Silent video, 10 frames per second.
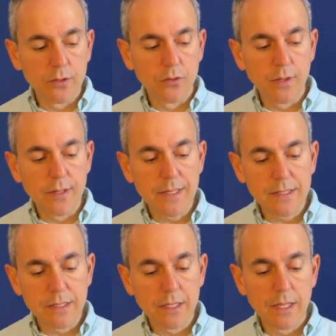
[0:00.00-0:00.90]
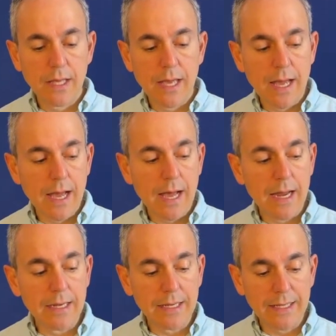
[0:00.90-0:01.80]
doing this,
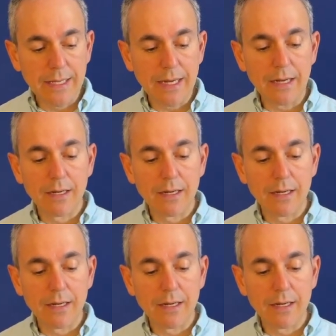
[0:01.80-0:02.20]
and here